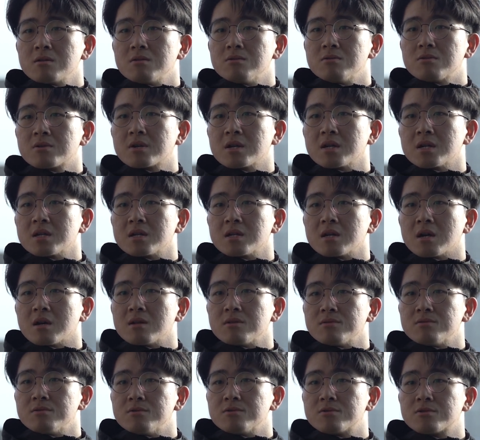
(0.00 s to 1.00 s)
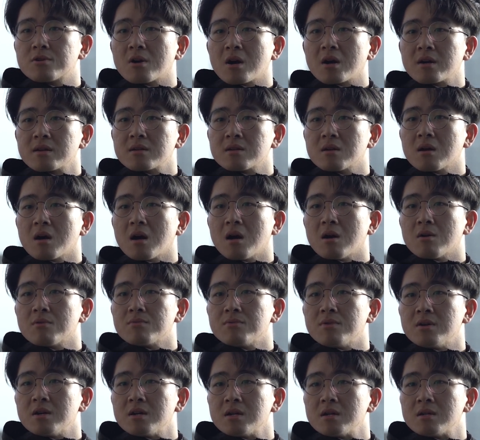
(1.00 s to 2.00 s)
UK and China,
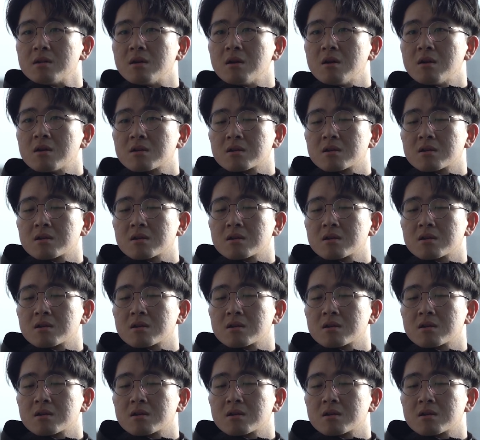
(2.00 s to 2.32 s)
how they